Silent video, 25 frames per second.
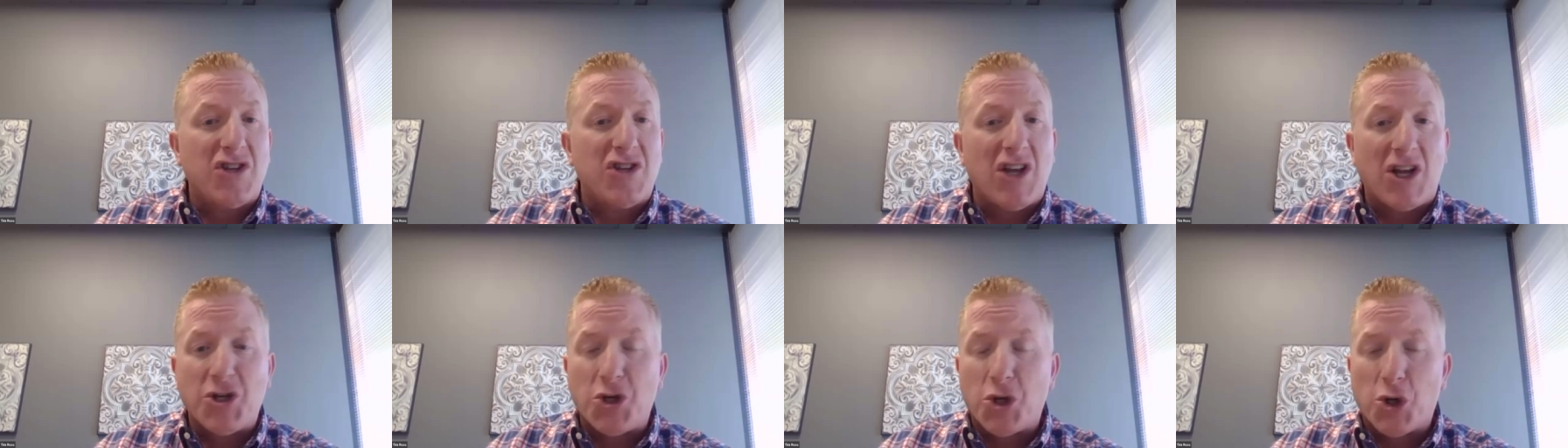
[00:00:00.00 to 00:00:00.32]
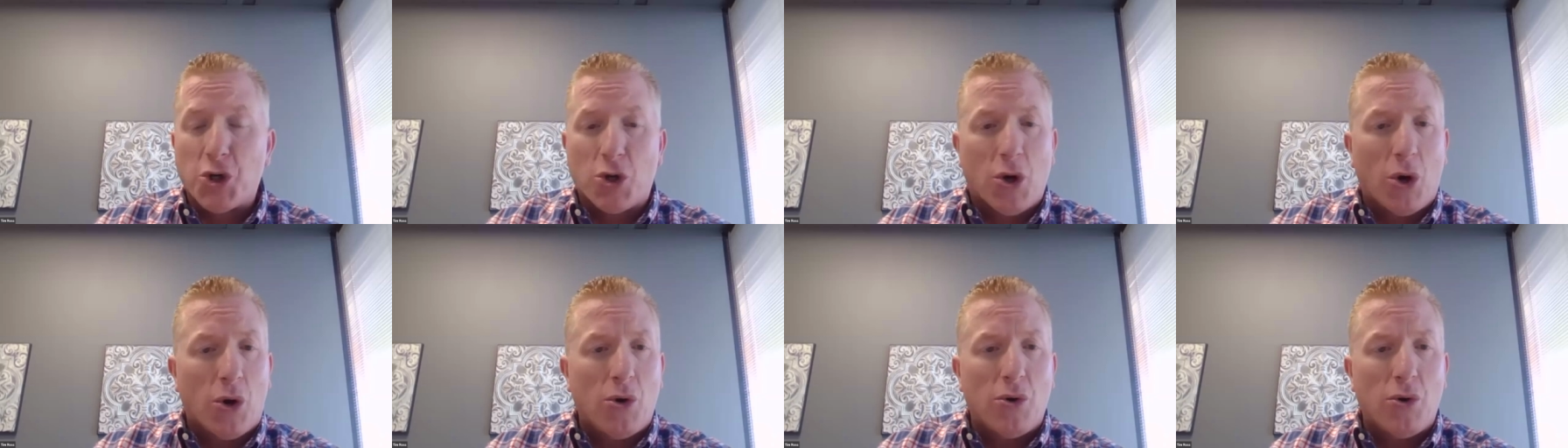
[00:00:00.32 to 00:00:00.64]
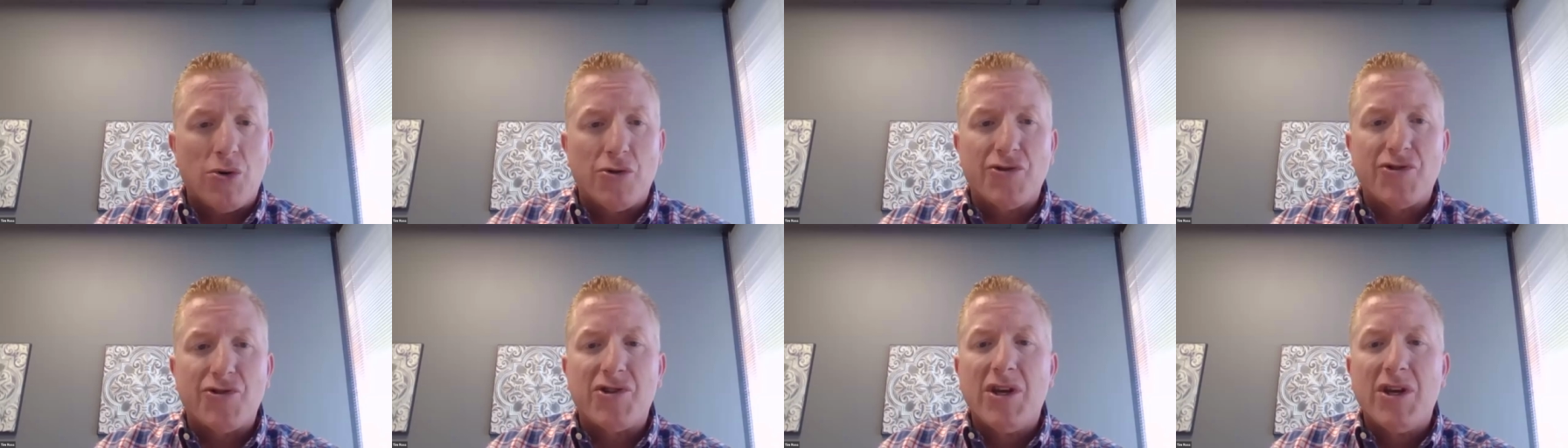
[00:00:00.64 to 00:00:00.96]
set your
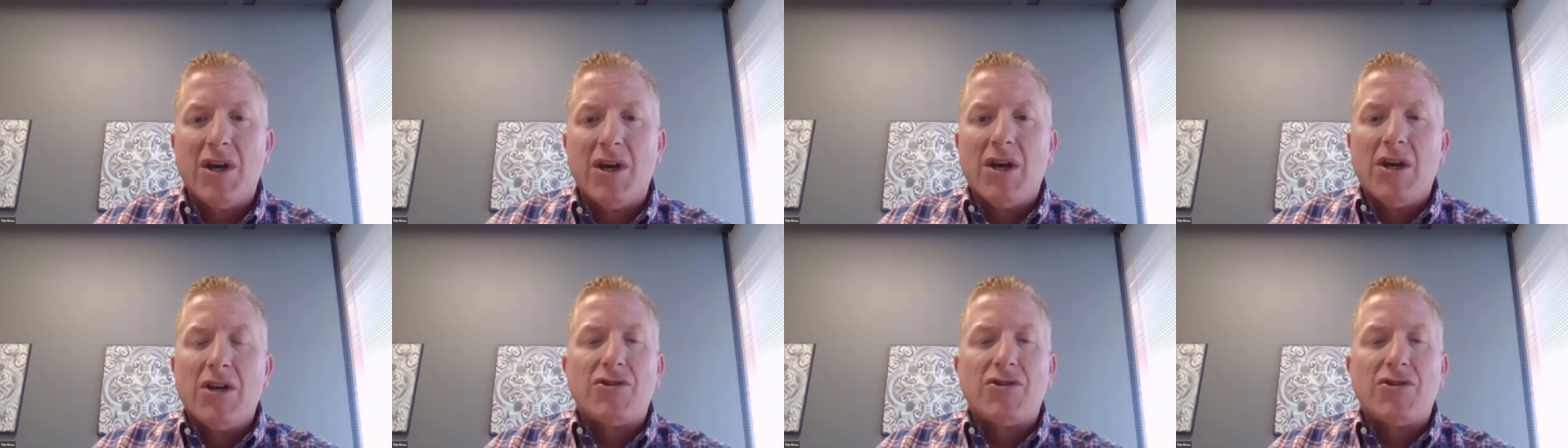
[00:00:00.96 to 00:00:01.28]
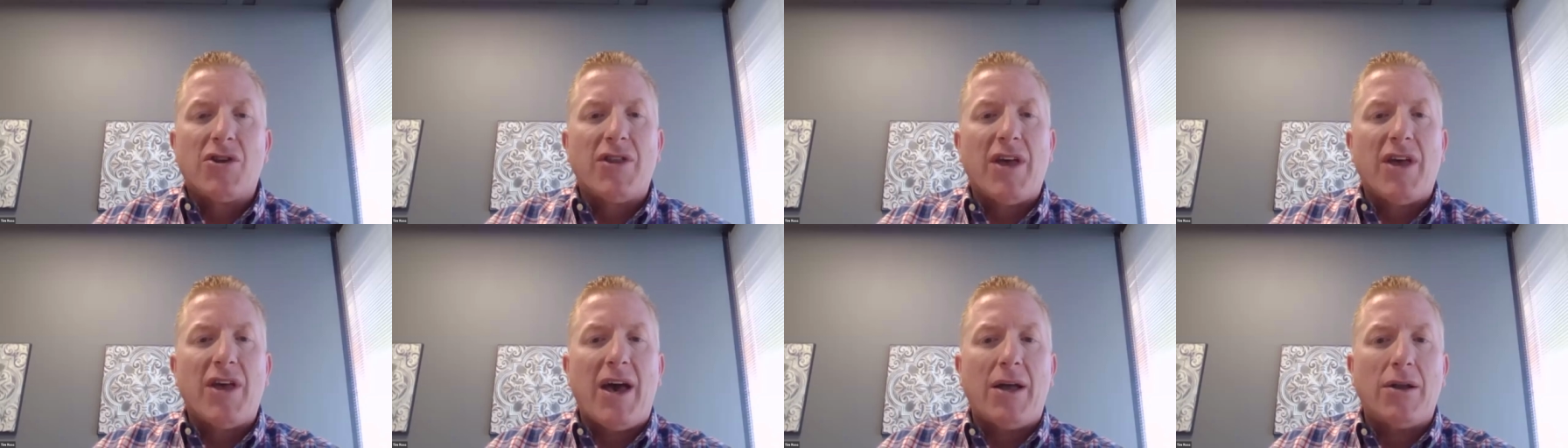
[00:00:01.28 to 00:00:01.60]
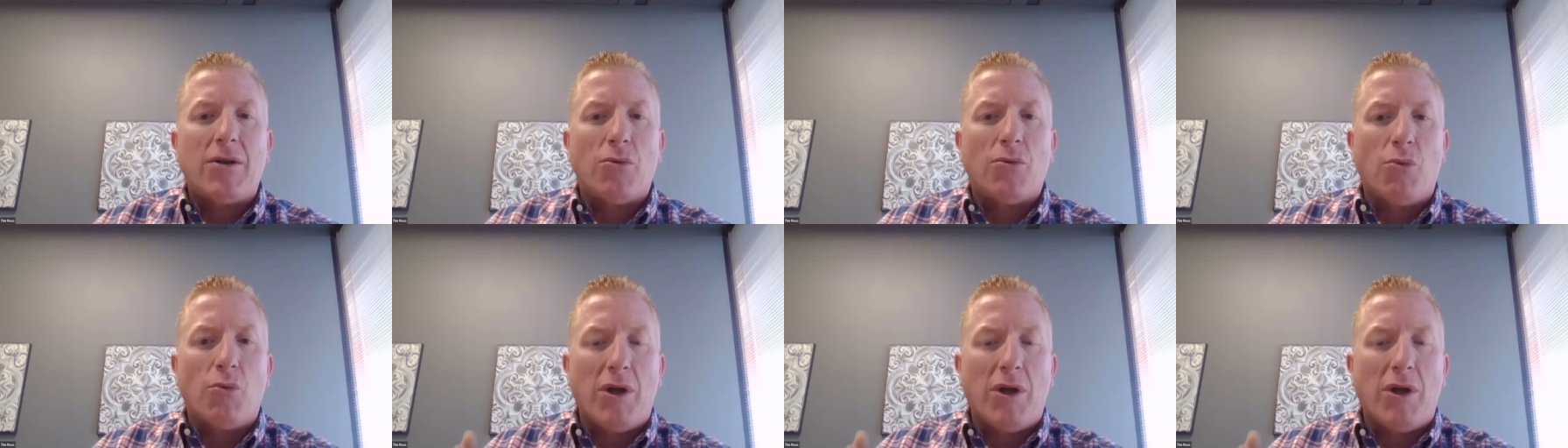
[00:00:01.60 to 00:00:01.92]
goals so
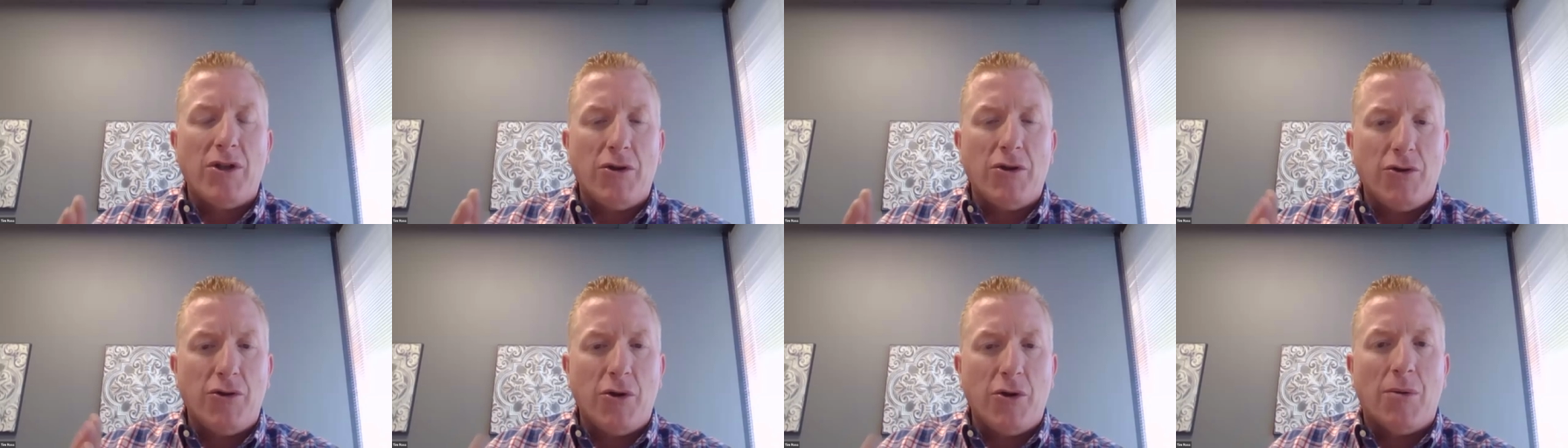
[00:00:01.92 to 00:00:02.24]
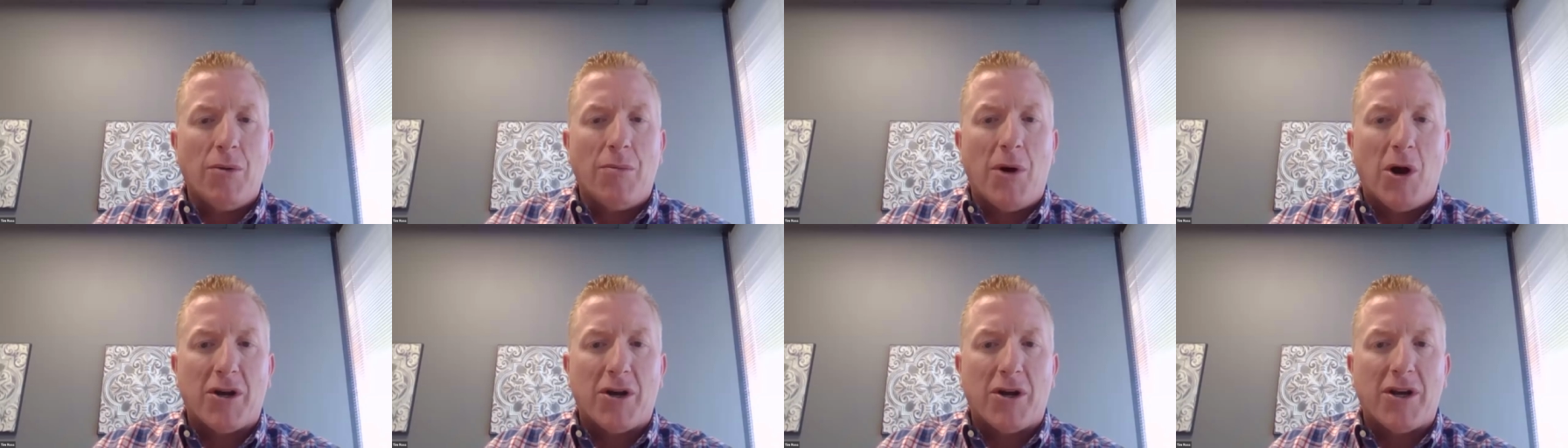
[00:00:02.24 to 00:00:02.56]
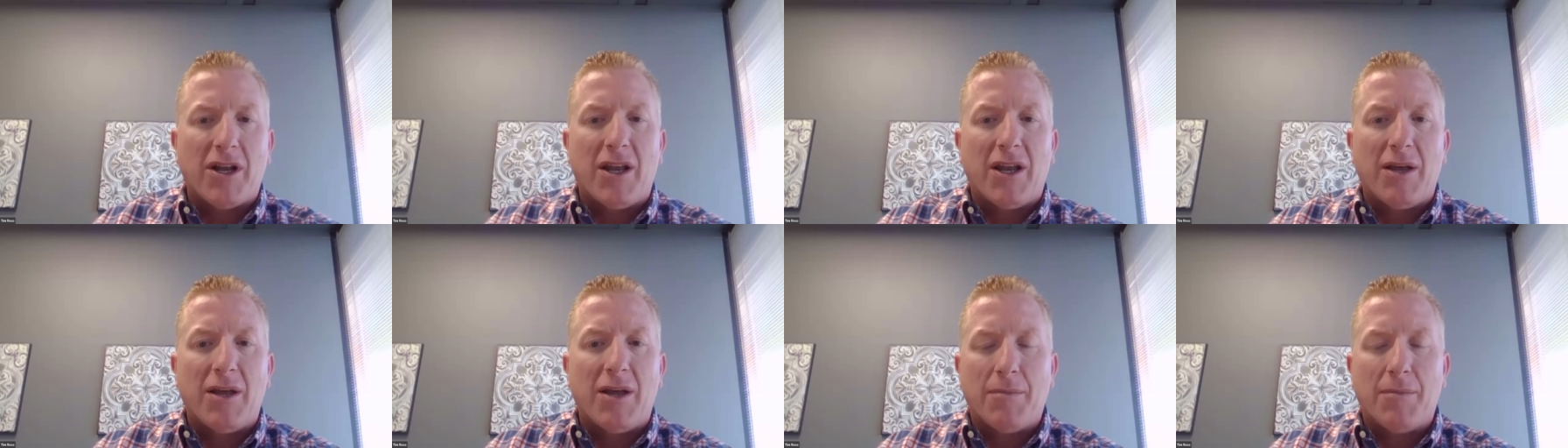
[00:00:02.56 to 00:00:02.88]
that when you do a
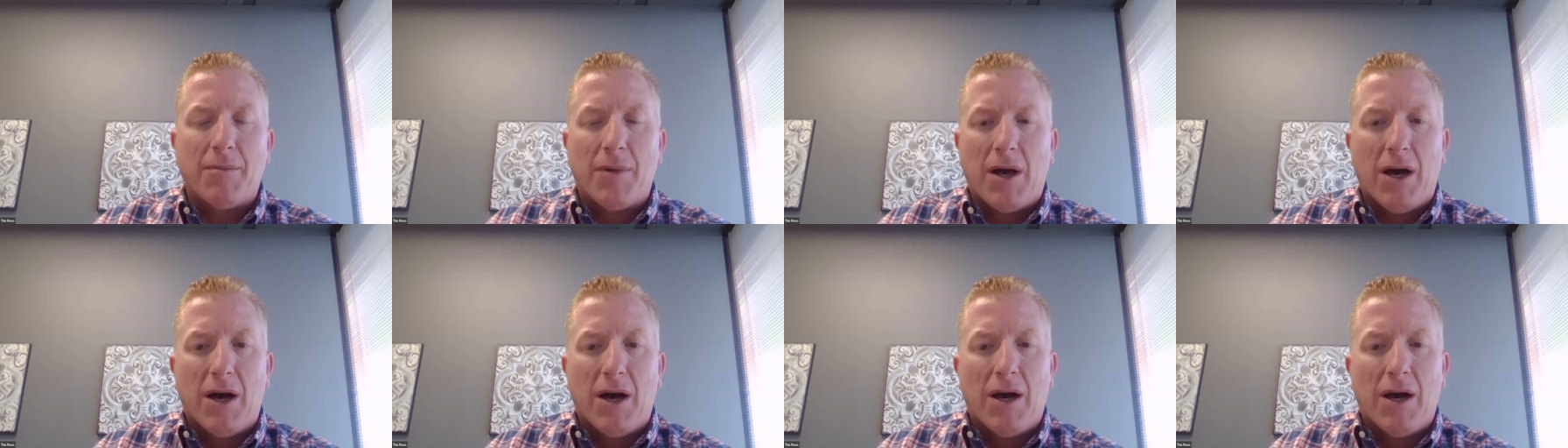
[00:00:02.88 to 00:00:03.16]
marketing,